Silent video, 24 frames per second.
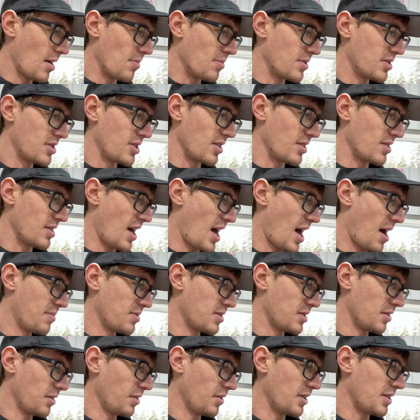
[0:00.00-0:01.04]
Just
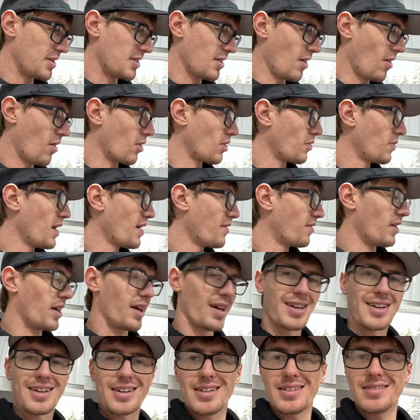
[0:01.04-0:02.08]
absolutely stoked. We have
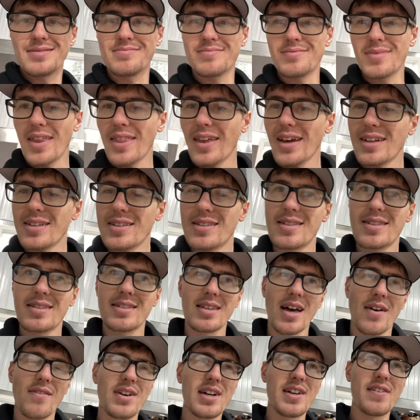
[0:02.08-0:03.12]
like I think it's
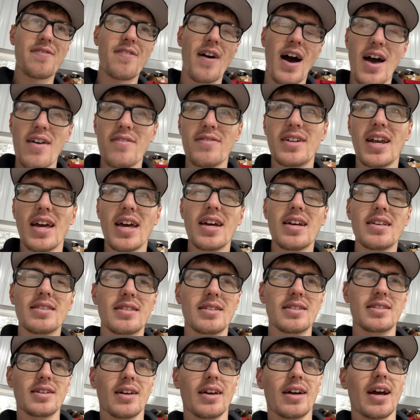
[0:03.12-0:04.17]
75 days
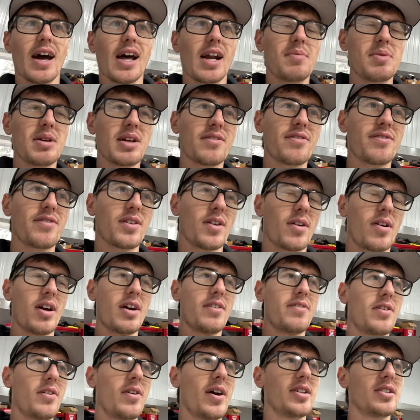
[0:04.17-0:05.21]
until I got to be in Florida
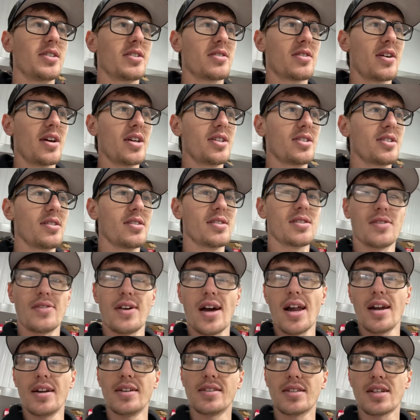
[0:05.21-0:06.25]
for registration. So
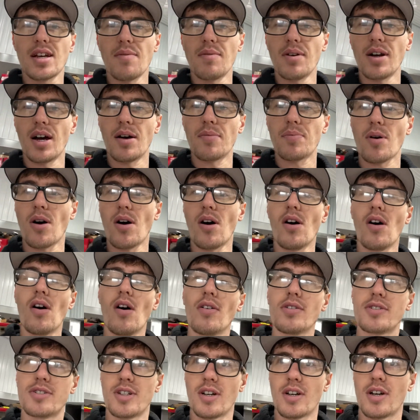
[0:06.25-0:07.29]
that is coming up
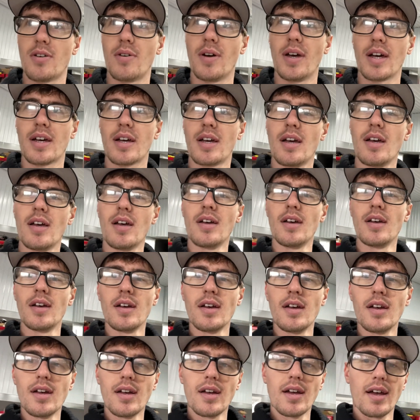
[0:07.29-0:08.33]
ultra quick.
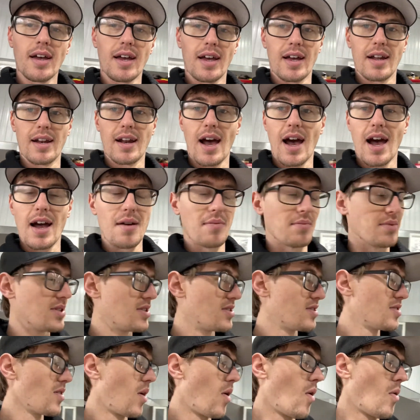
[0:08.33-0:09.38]
And I am
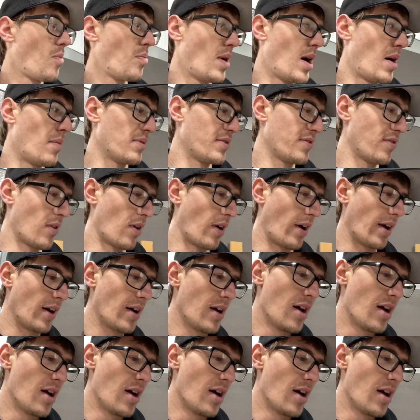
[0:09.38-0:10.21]
so pumped for it.